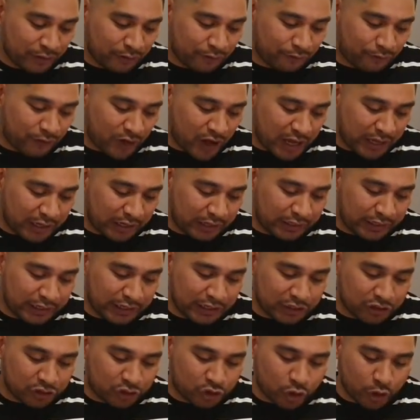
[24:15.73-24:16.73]

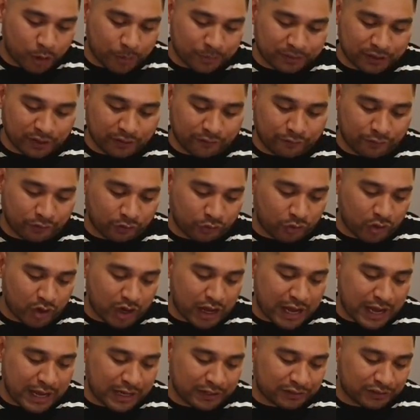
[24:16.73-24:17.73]
Finally, in terms of
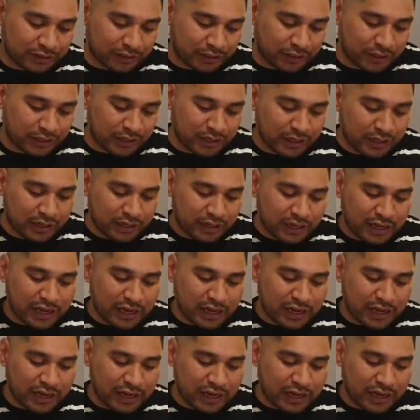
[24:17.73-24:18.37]
variety,